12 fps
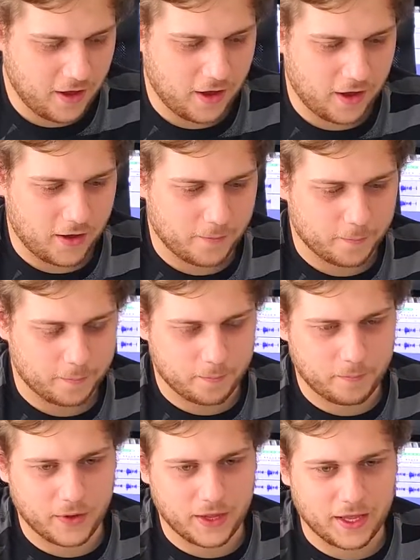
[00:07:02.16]

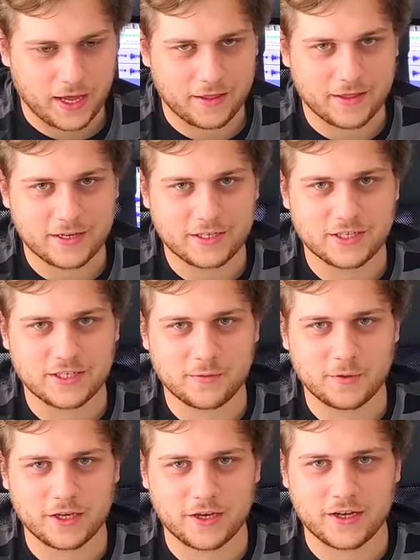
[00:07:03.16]
but I think it's just
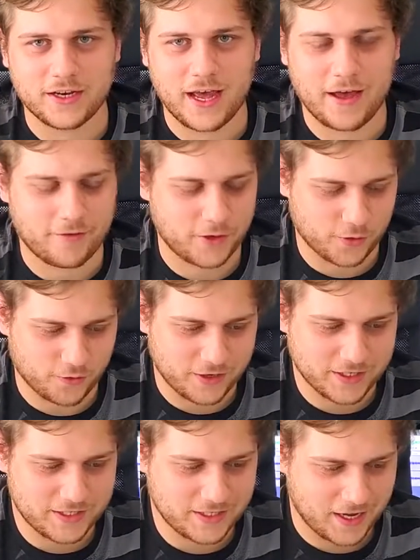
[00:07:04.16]
something good to have on your
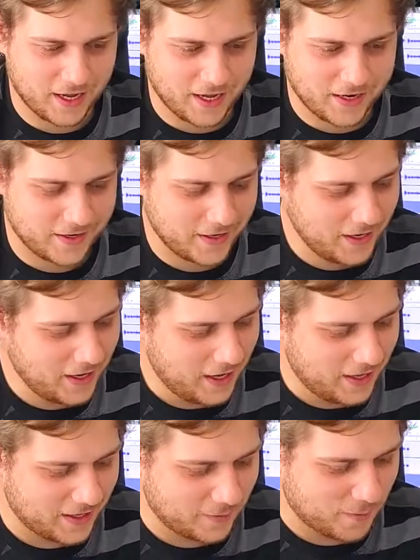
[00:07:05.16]
wrist, and
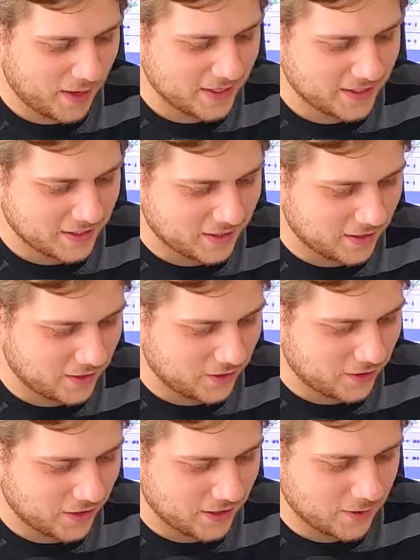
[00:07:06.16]
I think it makes it
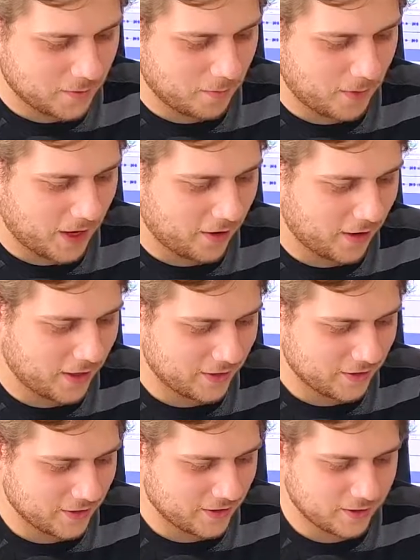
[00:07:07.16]
look a little bit better and
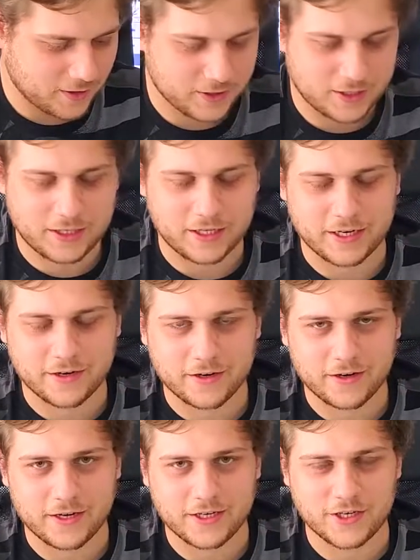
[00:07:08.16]
look a little cleaner
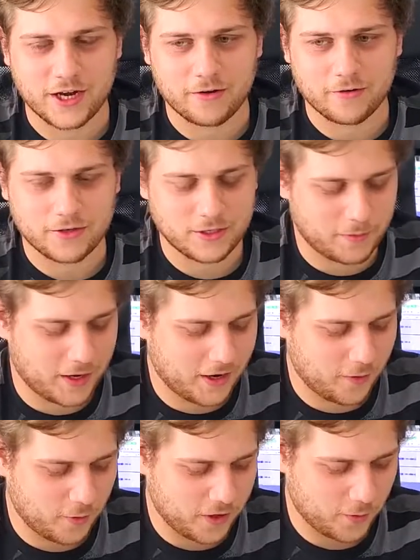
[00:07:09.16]
in general, depending
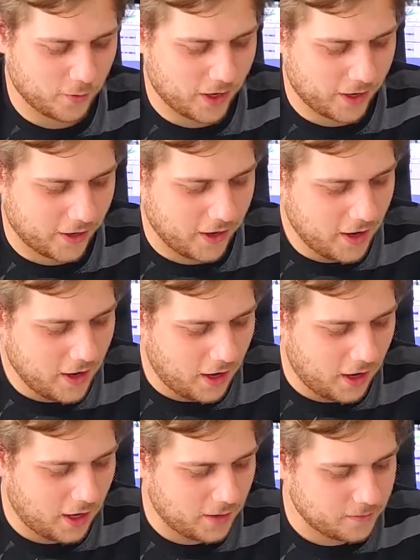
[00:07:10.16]
on what you're wearing.
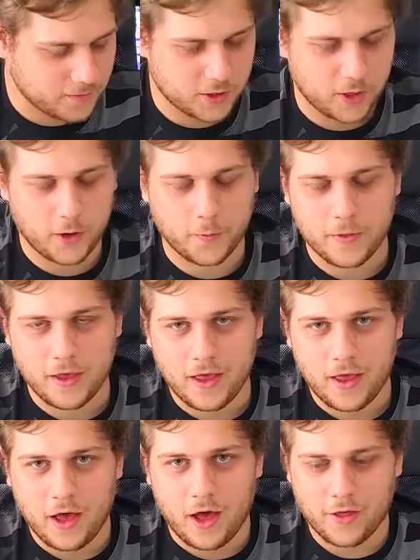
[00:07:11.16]
So
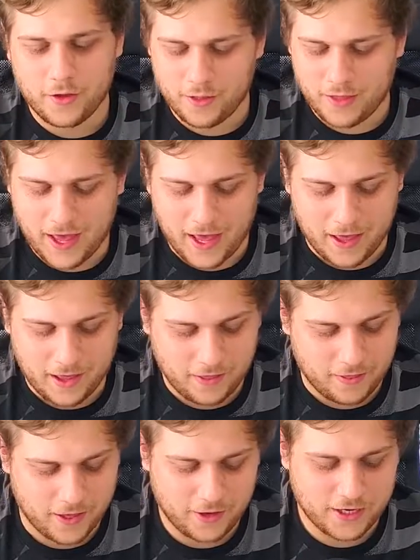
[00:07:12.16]
other than that,
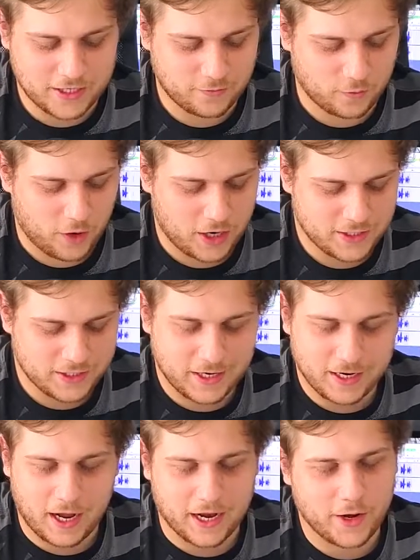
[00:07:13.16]
thank you guys for watching.
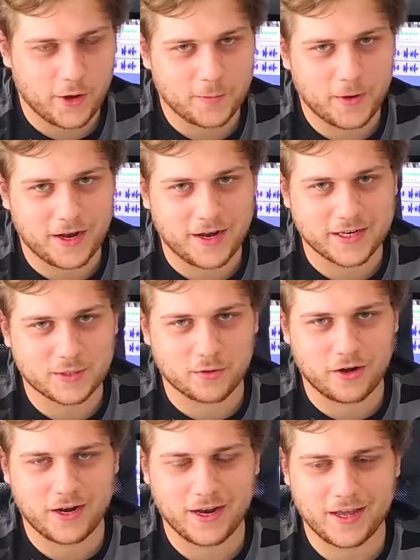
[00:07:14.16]
I know I'm not an
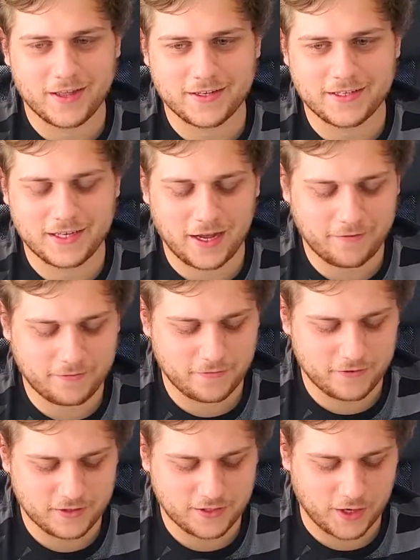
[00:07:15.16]
expert on any of this stuff,
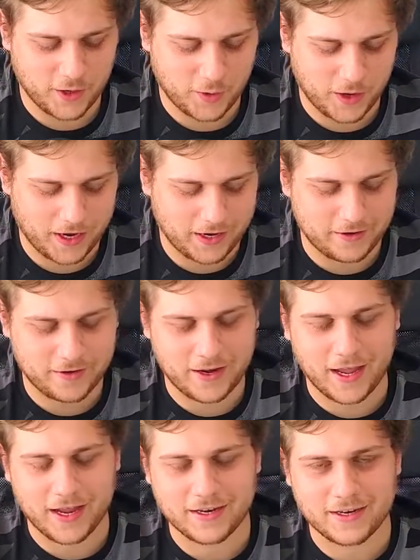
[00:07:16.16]
so I
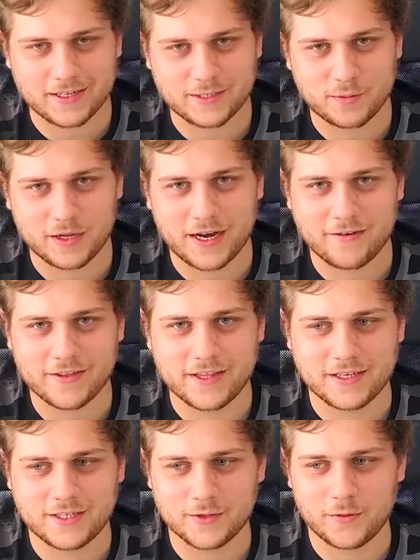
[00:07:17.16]
can't explain
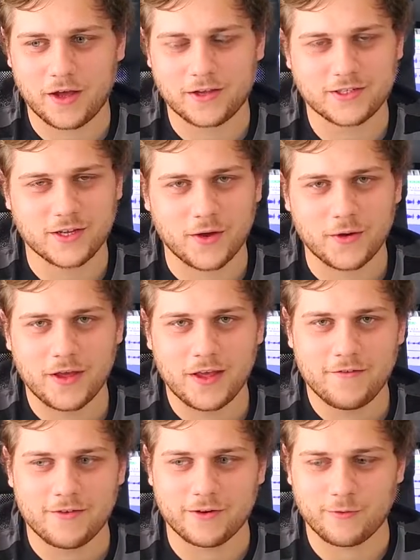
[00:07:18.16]
everything too well. So
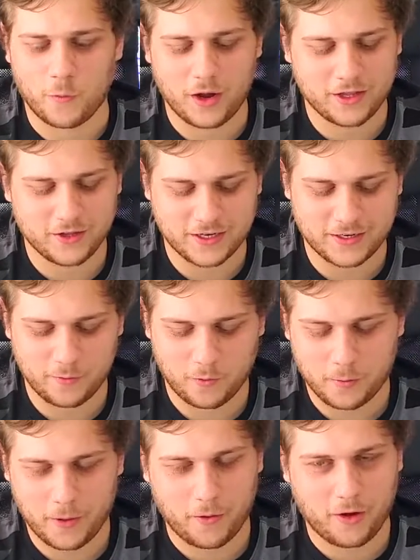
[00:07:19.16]
if you want to look in more
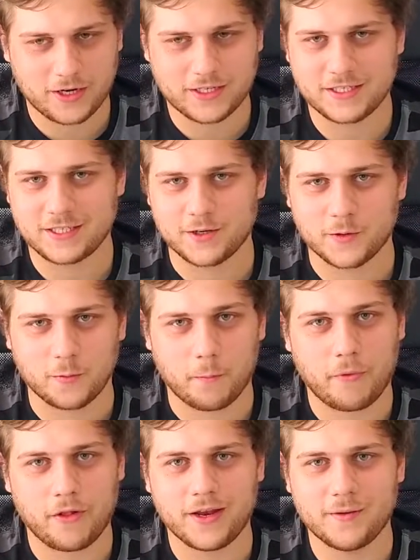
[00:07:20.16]
about watches, there are
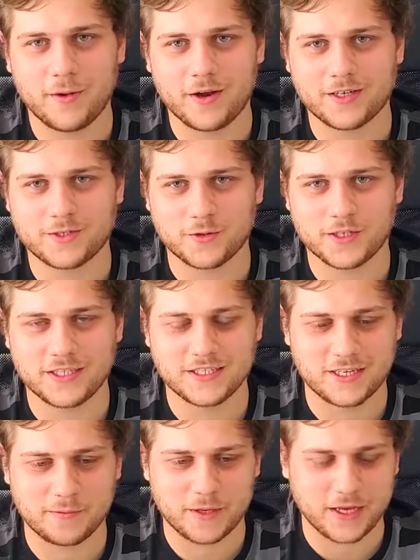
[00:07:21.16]
plenty of better sources
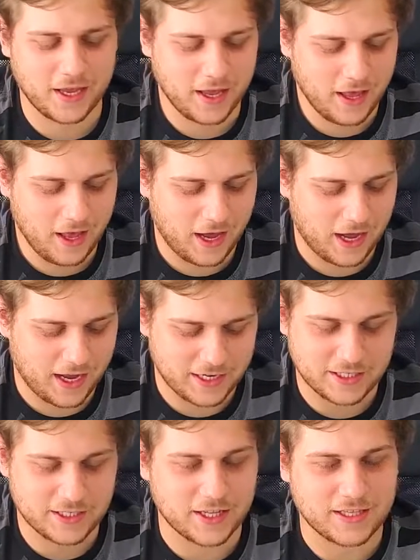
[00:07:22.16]
than me. I
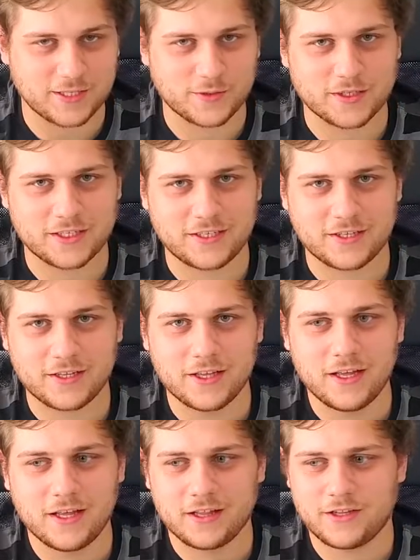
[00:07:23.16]
just thought this was a little
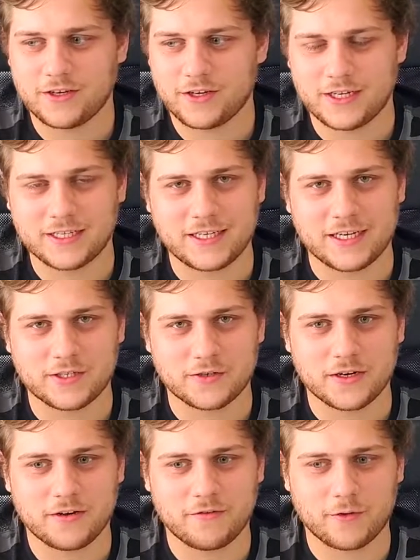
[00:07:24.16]
good
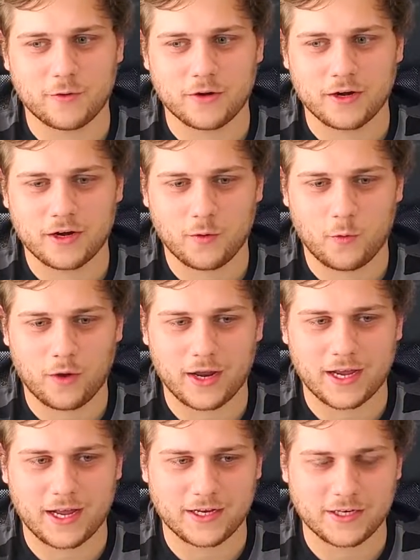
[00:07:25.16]
accessory for what I
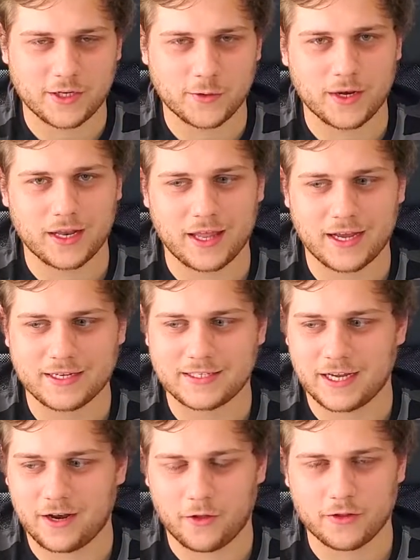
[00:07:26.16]
kind of do. And like I
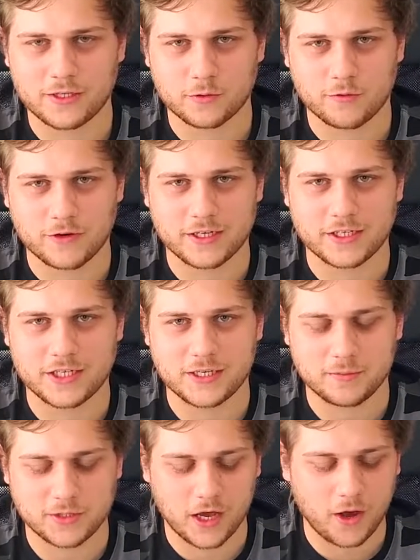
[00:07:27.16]
said, all these were really
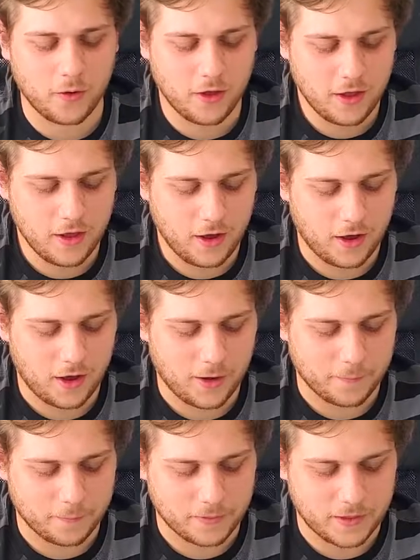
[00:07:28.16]
cheap, so
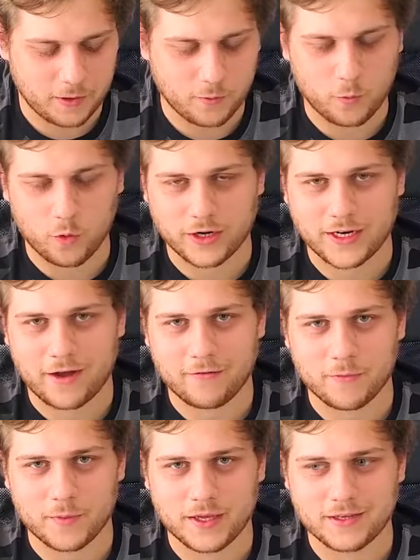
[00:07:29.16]
they worked out
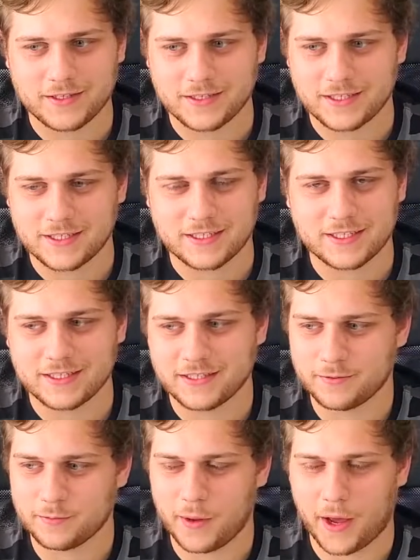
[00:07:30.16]
for me, since this
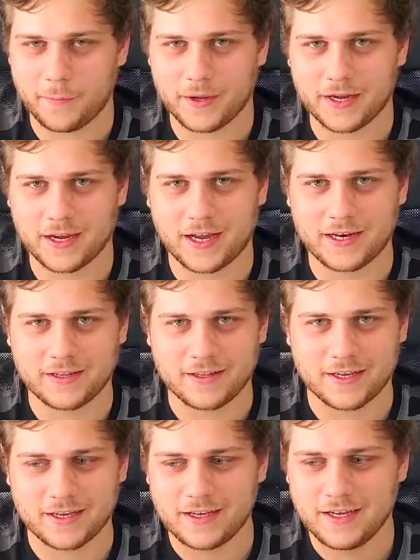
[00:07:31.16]
is about being kind of
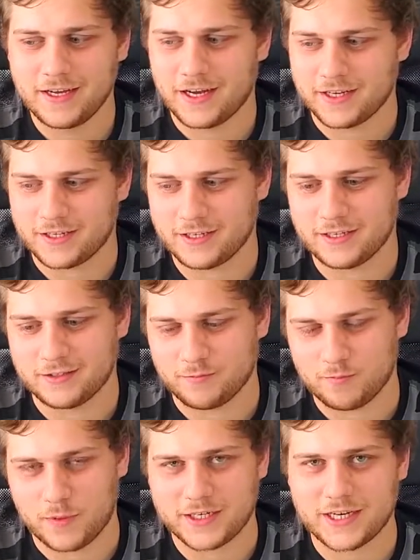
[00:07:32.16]
like,
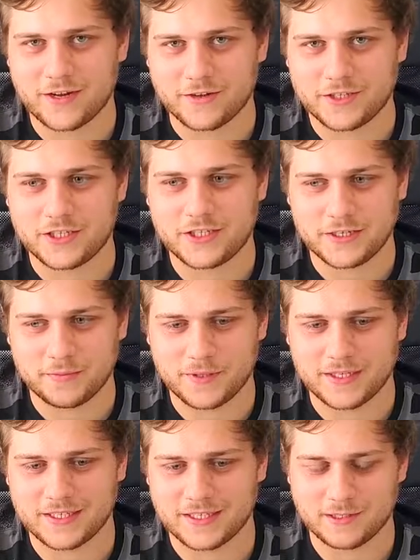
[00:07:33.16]
my channel is
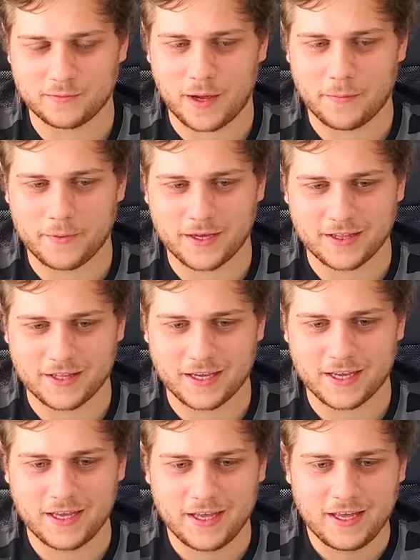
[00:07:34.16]
cheapy, since it's about being like